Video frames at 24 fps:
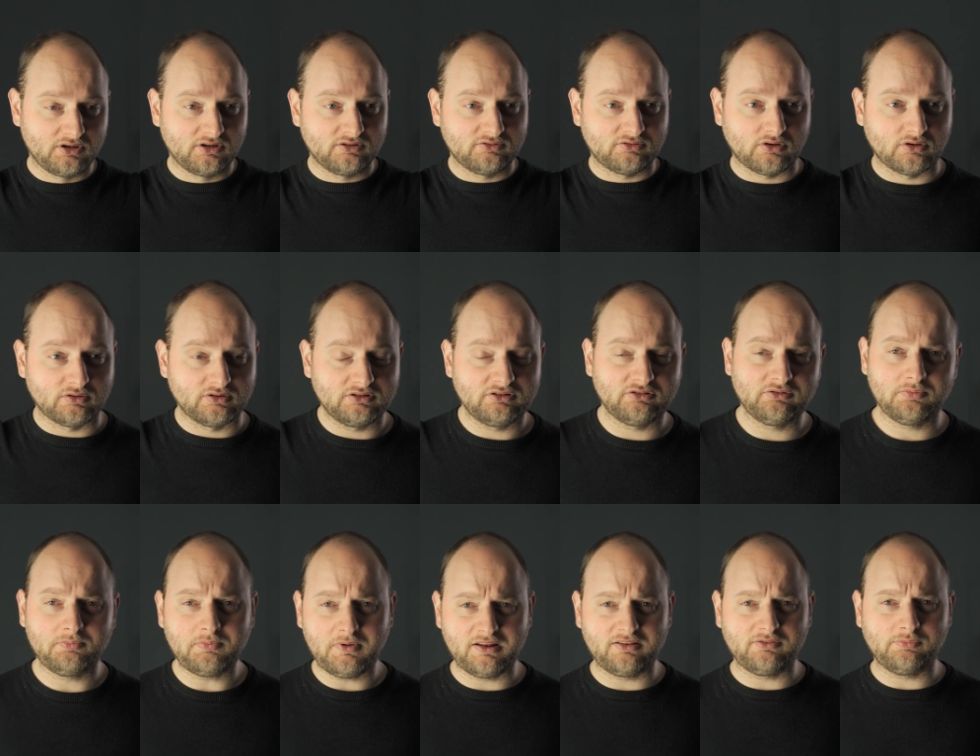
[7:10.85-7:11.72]
So
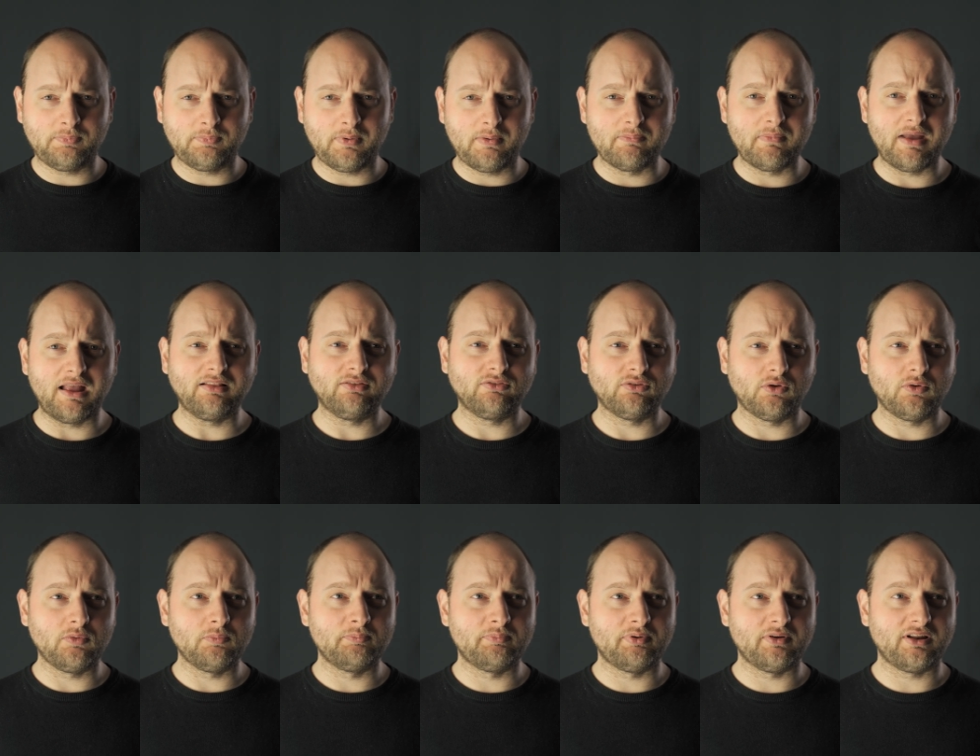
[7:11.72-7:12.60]
it's been mental,
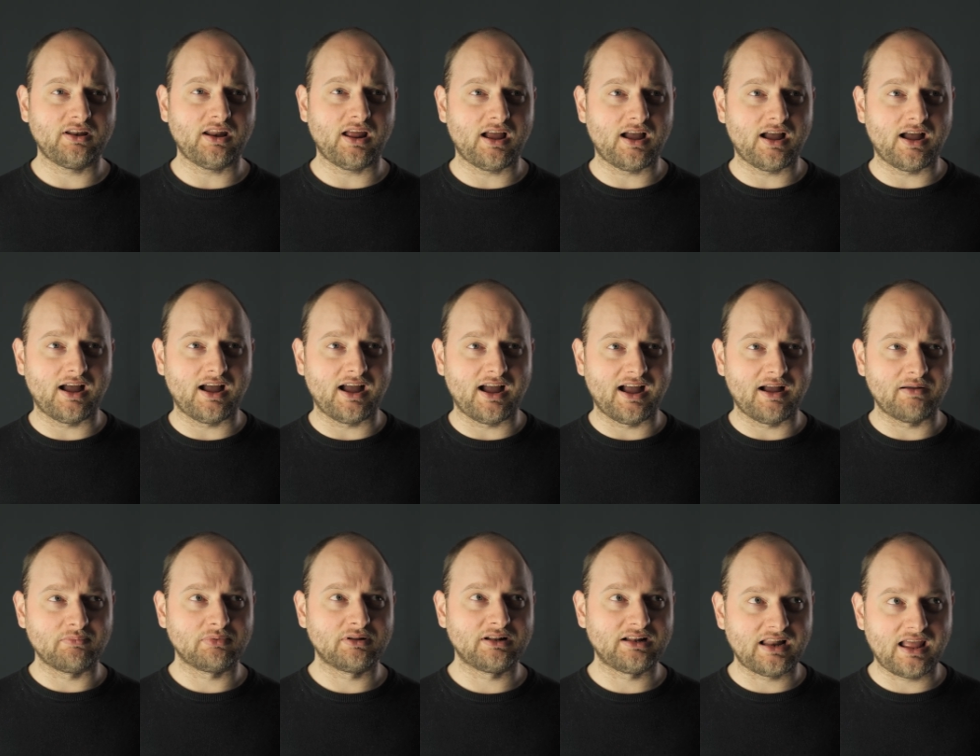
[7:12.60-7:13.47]
but
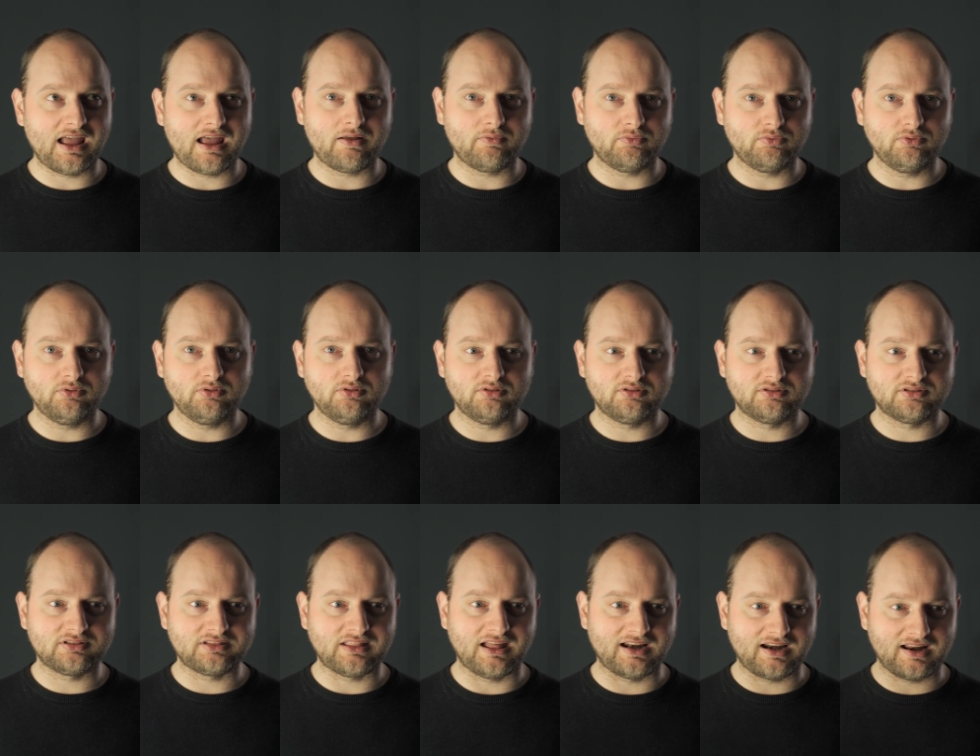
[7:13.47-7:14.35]
I'm glad
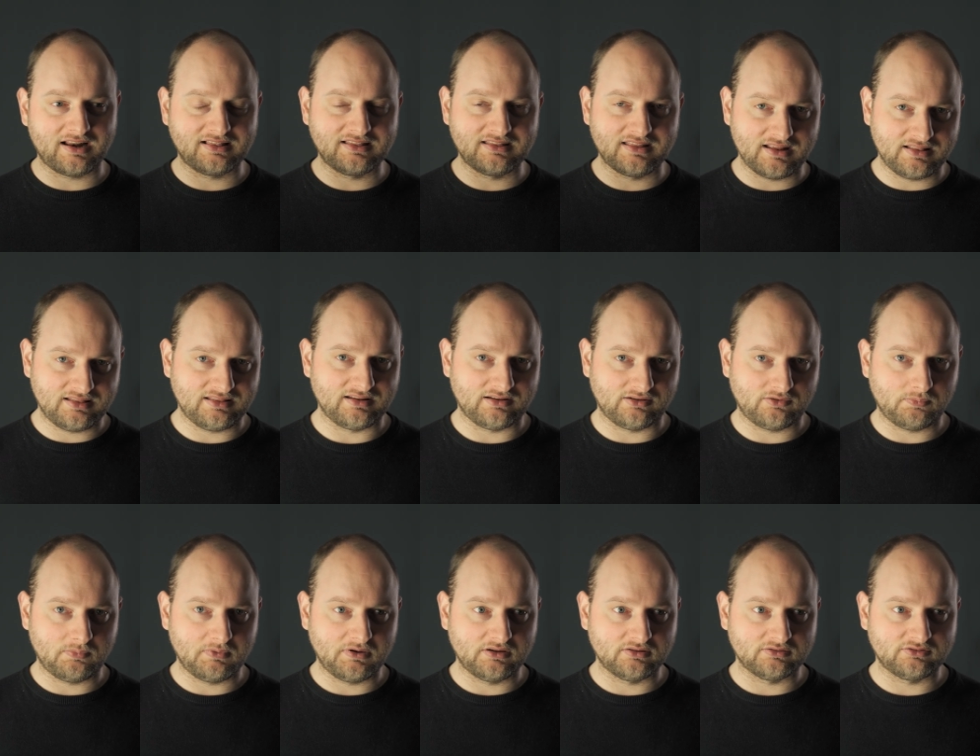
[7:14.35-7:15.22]
that I did this
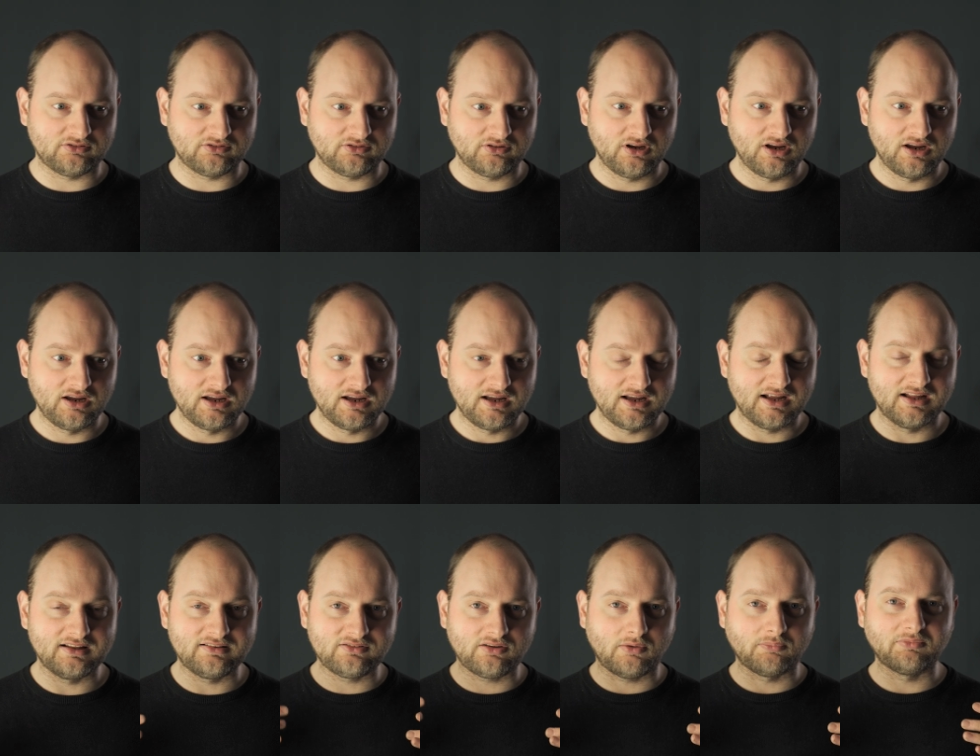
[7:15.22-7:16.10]
because
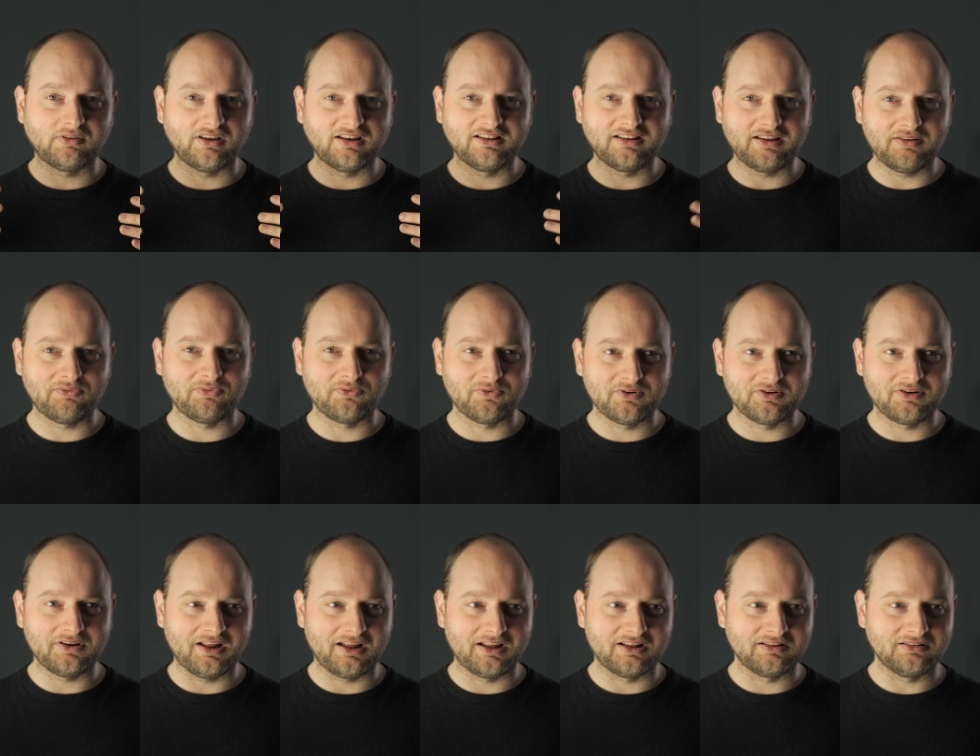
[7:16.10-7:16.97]
it's something
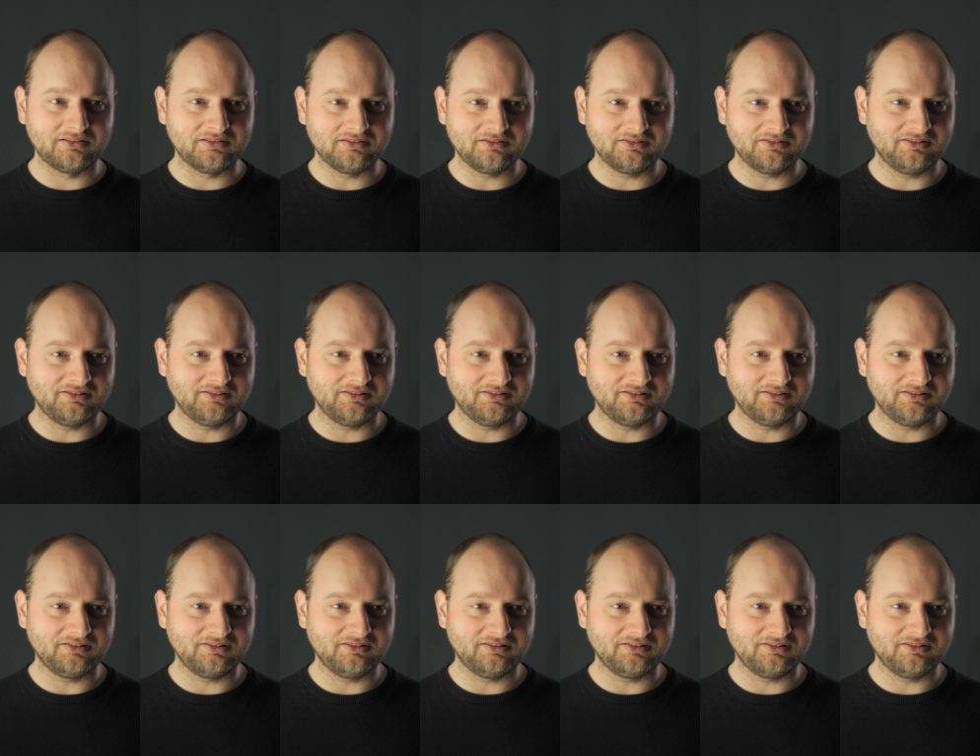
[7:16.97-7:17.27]
different, and